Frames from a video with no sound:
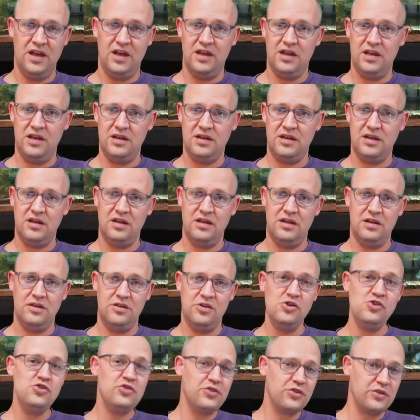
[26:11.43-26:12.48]
And
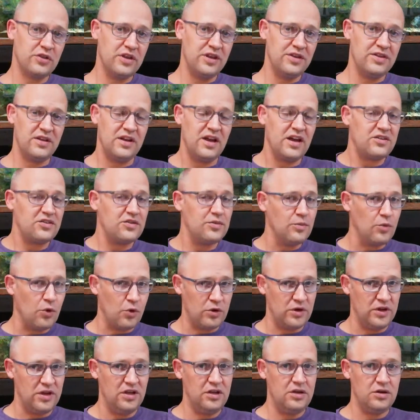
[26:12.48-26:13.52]
usually the next
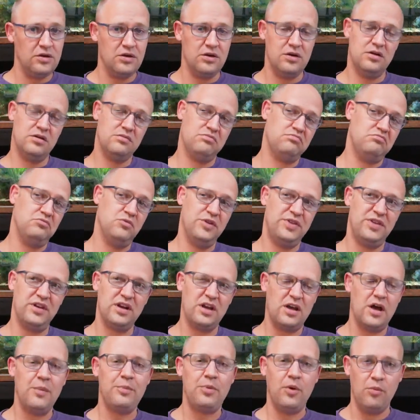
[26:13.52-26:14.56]
morning or
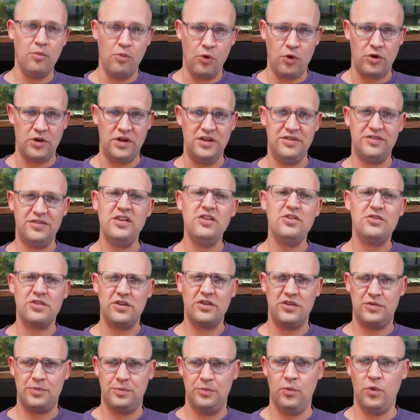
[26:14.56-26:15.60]
within a couple mornings, they
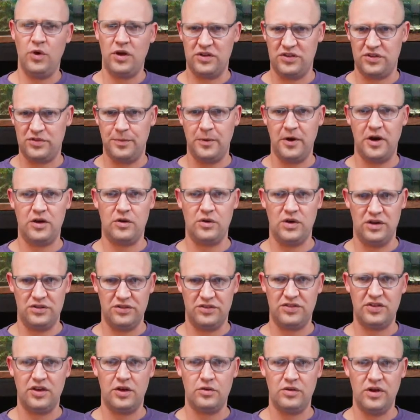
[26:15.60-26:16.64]
usually want to spawn
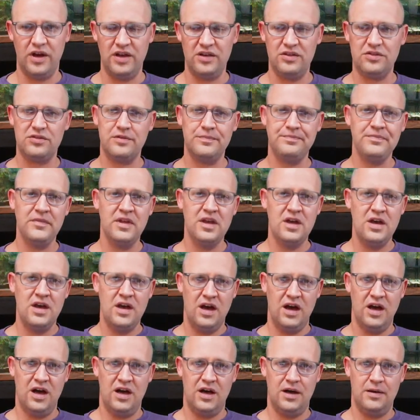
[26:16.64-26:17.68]
around sunrise,
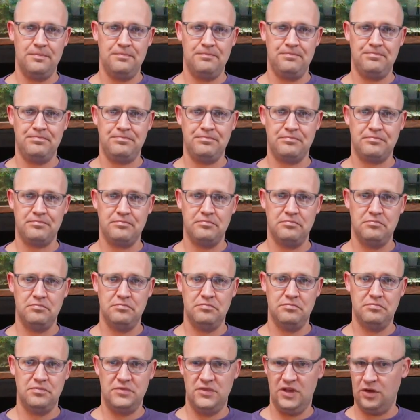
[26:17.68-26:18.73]
they'll
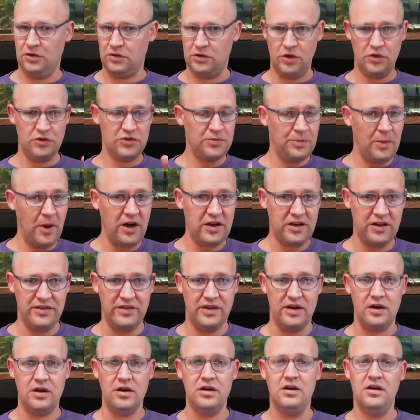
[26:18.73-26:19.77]
go spawn in
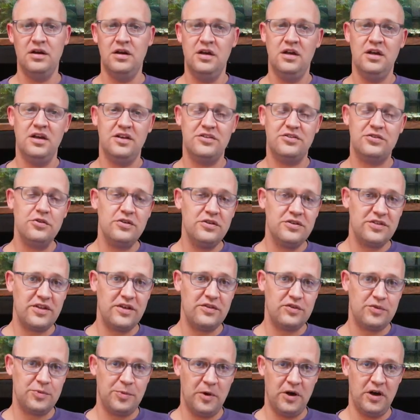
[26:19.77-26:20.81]
there. As soon as
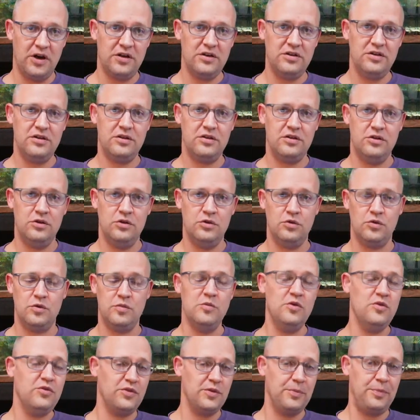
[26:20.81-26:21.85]
they've spawned, you
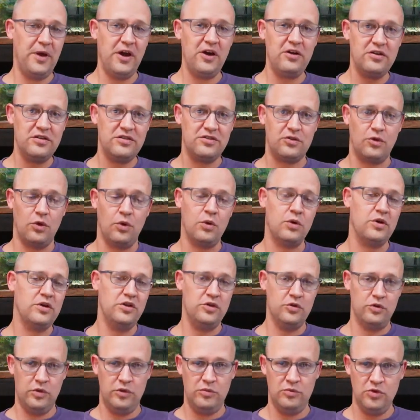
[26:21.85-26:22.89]
remove the parents or
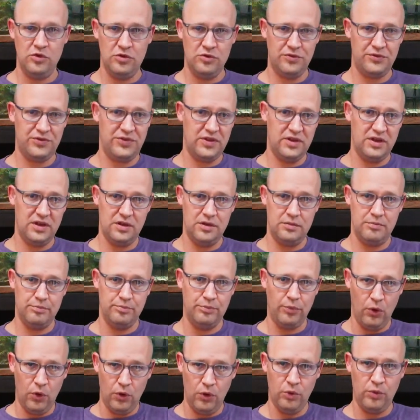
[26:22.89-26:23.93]
you remove the
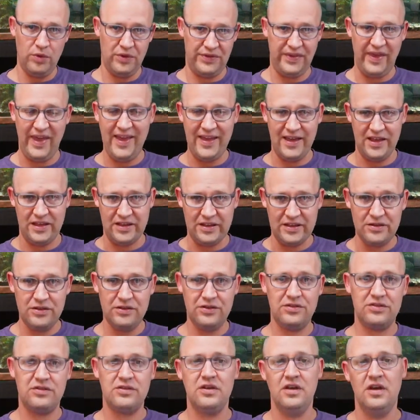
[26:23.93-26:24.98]
bowl with
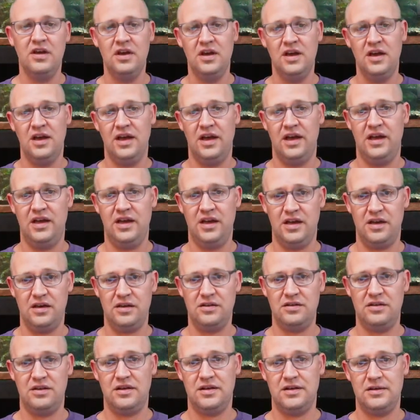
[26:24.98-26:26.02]
eggs,
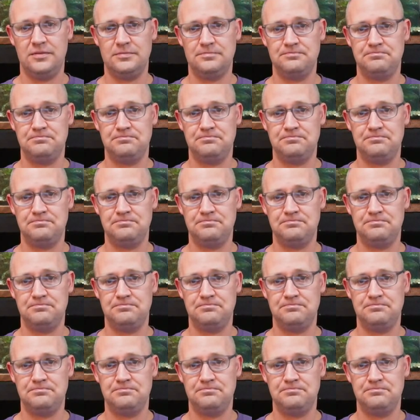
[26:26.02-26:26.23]
and